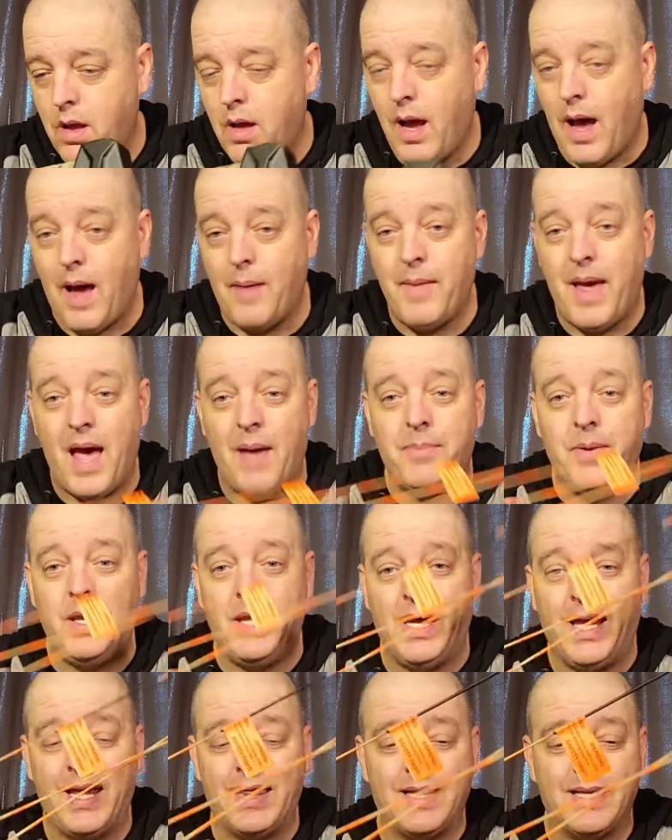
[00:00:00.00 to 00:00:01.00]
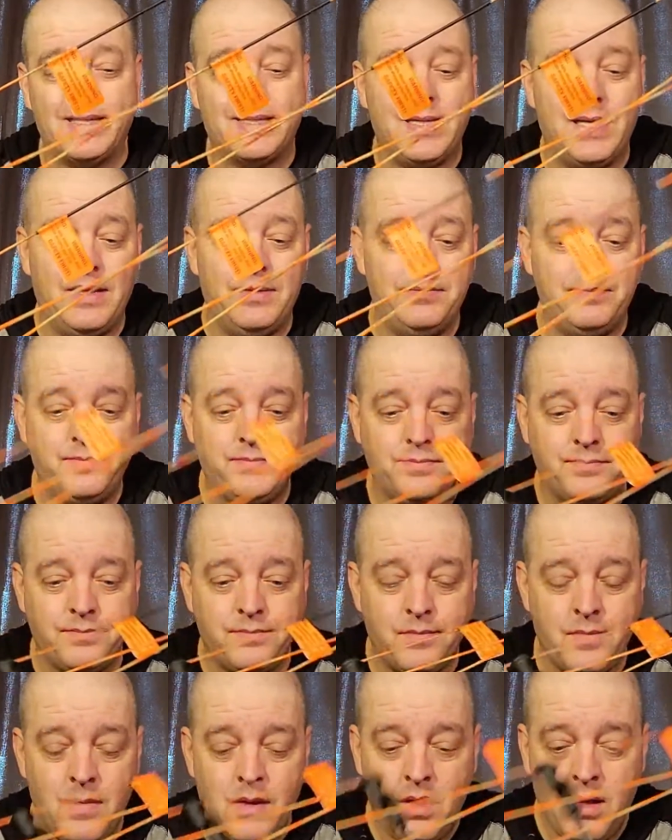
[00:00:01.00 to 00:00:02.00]
I'm happy to get this in.
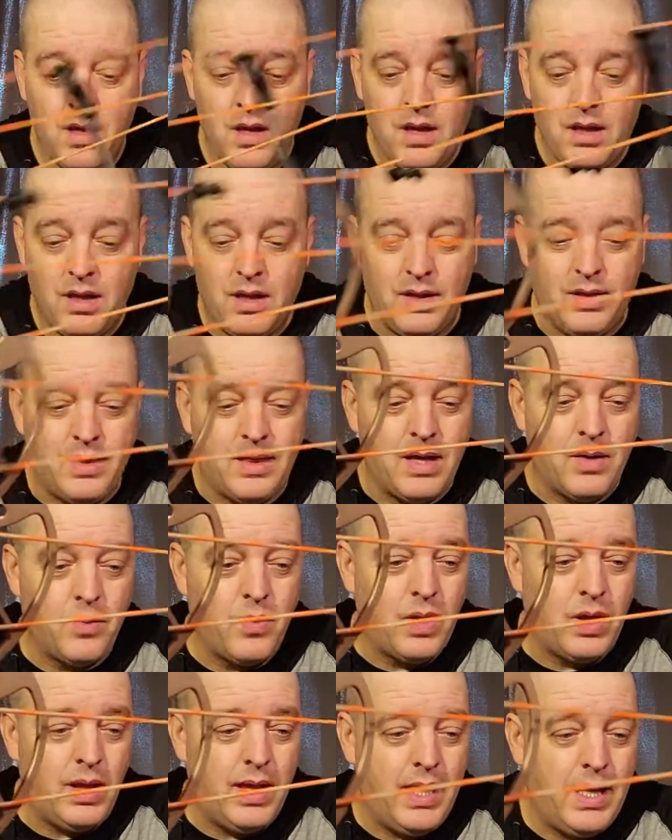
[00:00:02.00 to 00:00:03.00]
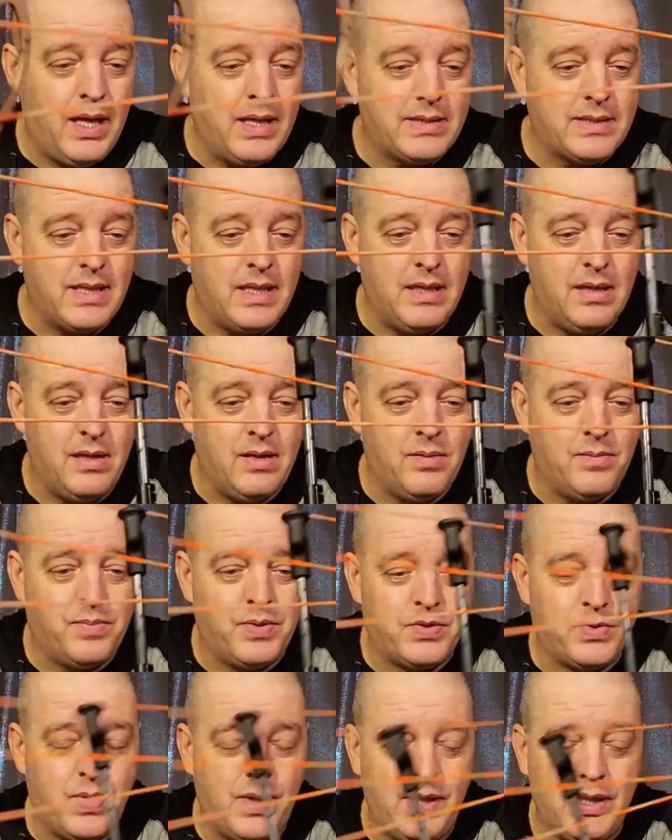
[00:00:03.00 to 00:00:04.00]
There really isn't,
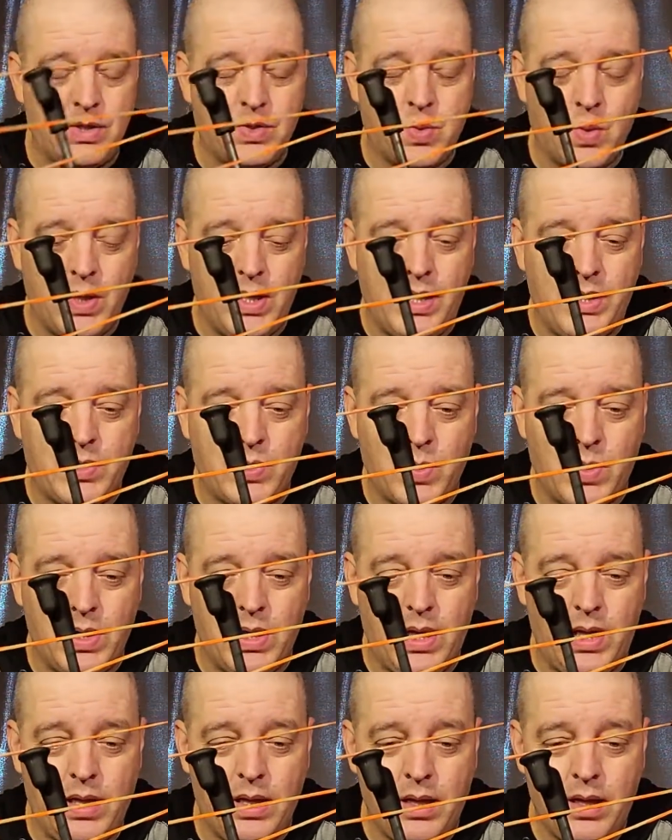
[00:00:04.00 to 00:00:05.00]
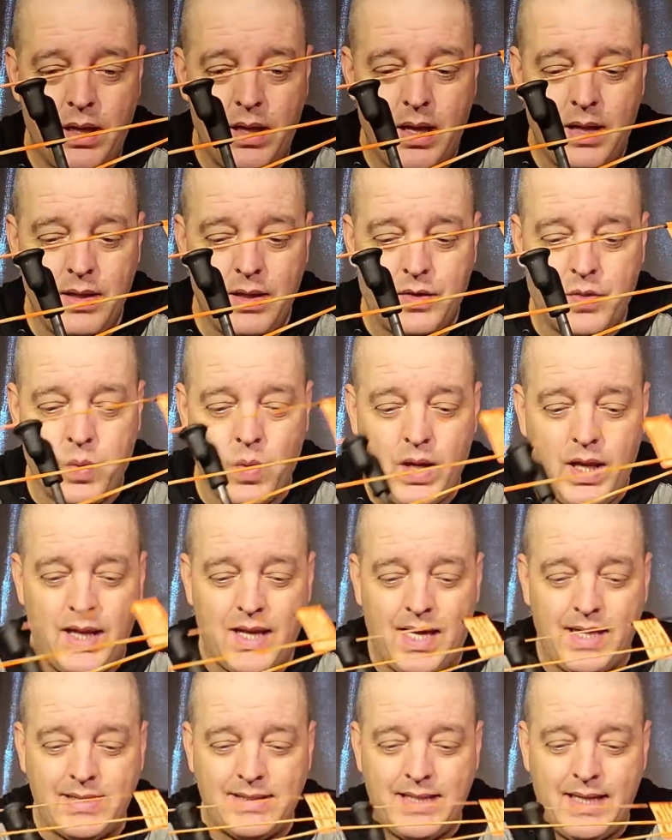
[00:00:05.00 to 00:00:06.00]
between the 2020 and the
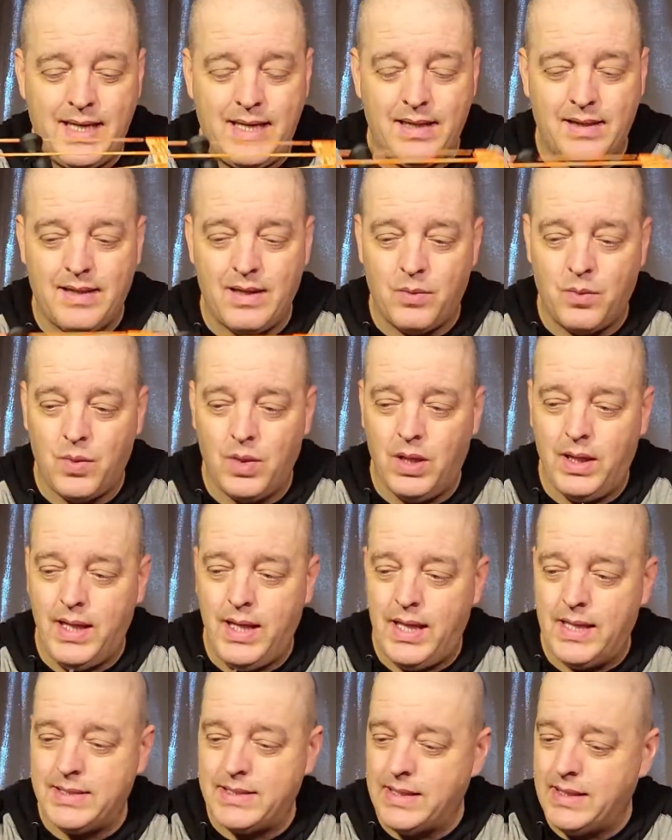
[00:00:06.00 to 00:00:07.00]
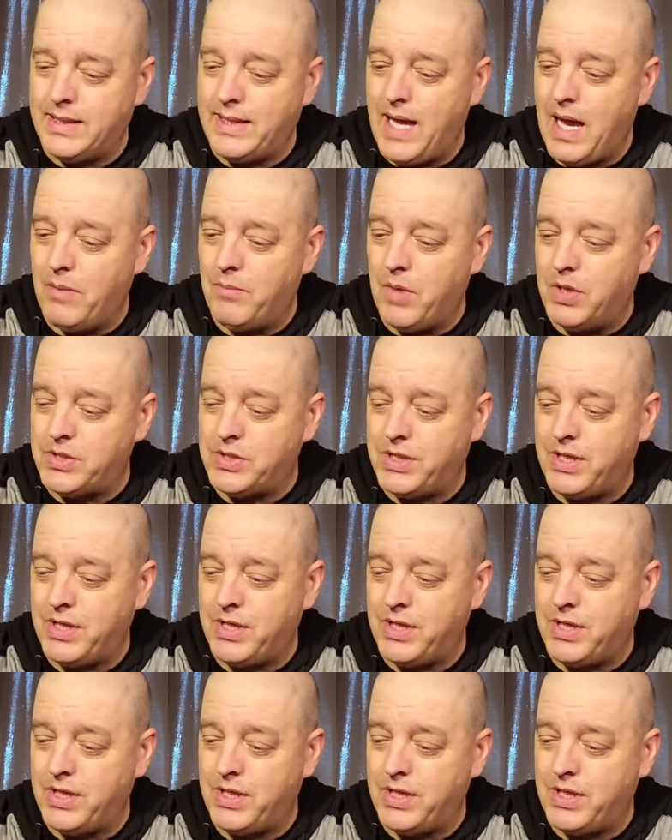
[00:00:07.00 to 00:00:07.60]
2019, there really isn't that much